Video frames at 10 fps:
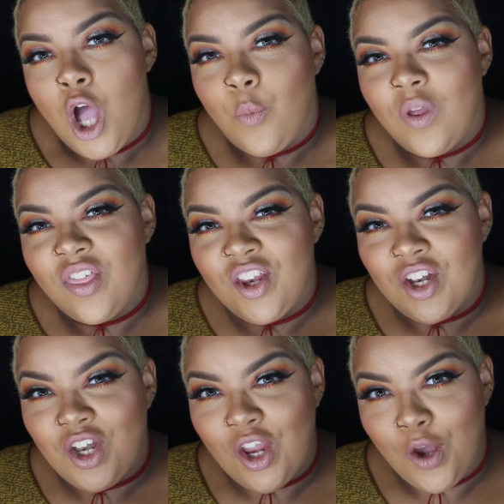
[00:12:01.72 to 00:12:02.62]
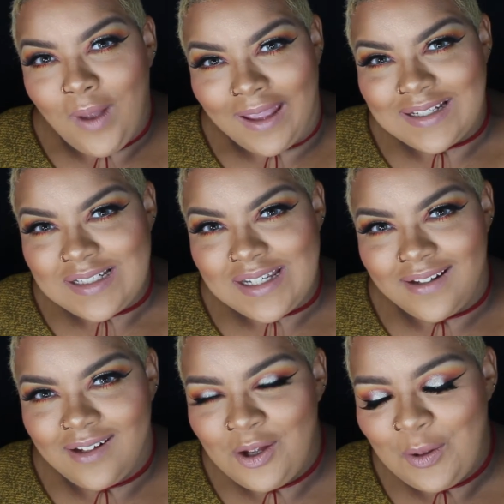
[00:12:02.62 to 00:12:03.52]
with no
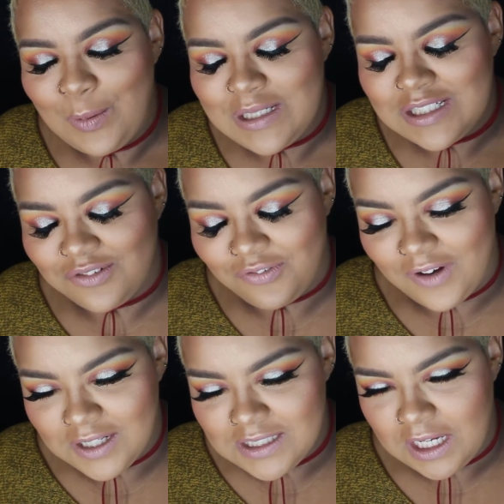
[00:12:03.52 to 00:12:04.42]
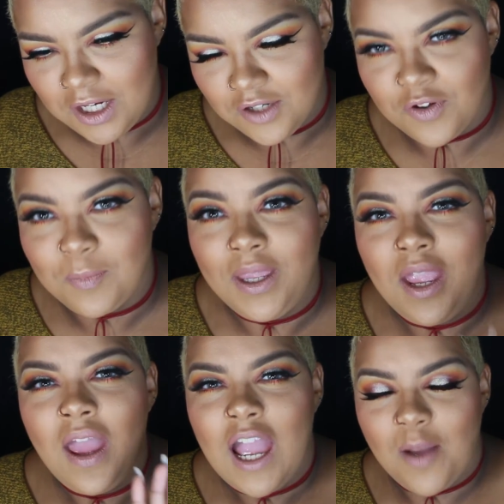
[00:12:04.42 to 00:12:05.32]
editing, which is very scary for me.
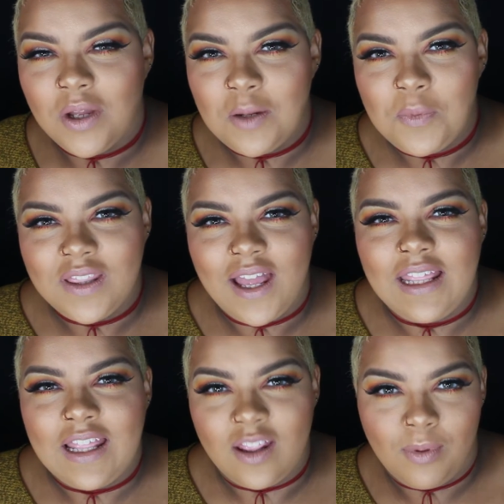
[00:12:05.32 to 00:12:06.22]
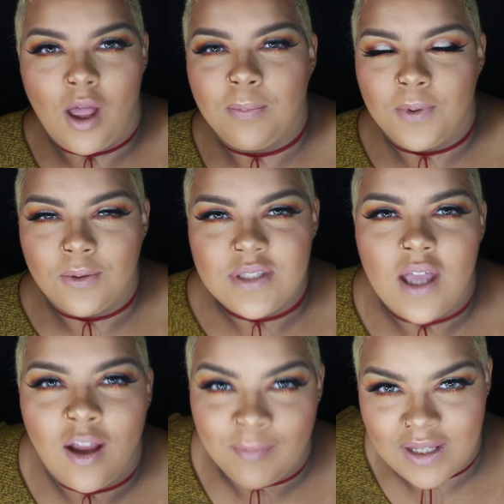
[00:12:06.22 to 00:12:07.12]
I'm gonna put that in the blog post
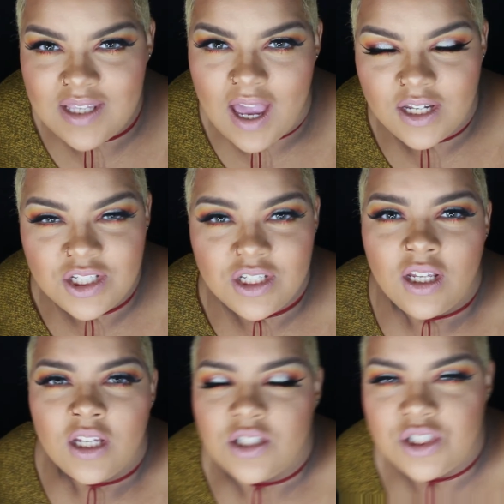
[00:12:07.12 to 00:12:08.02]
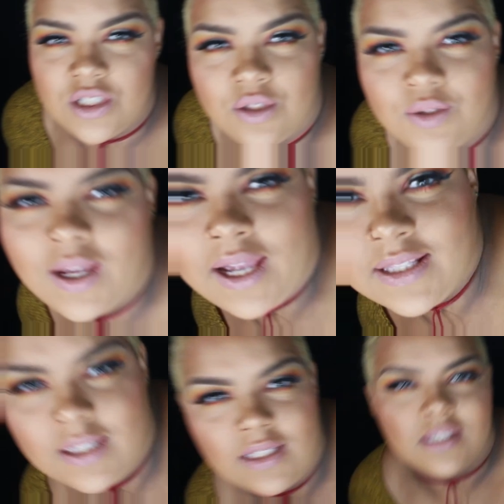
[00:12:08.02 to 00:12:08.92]
attached, just so you
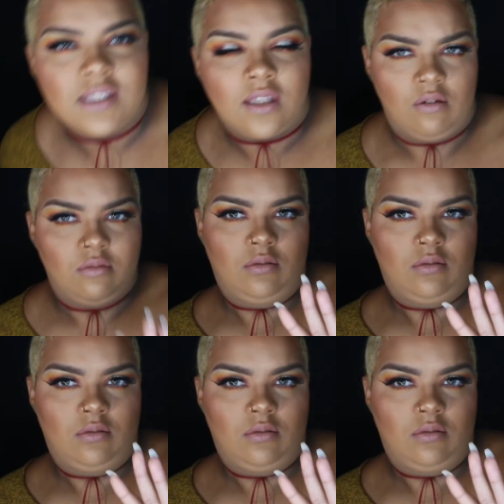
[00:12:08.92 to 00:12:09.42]
guys can see.